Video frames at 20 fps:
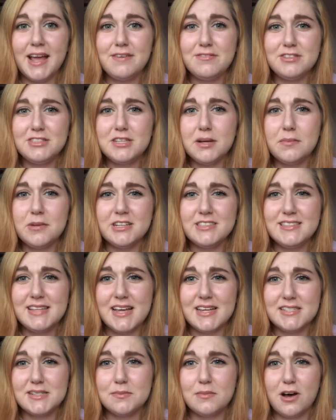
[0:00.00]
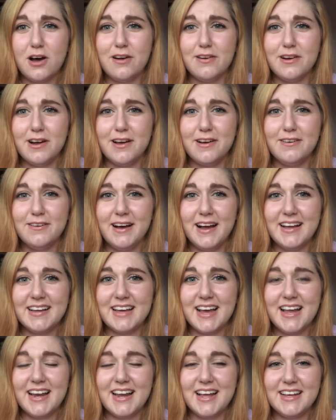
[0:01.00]
Every time I say tomorrow I
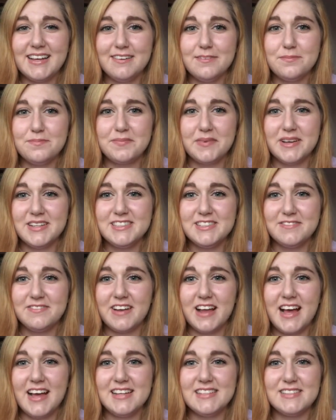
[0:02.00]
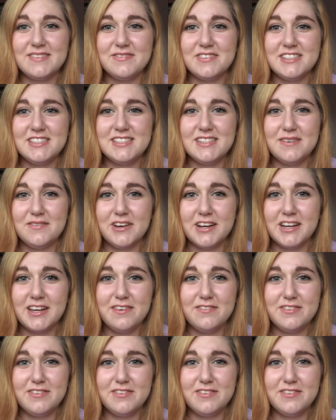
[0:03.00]
get like butterflies in my stomach.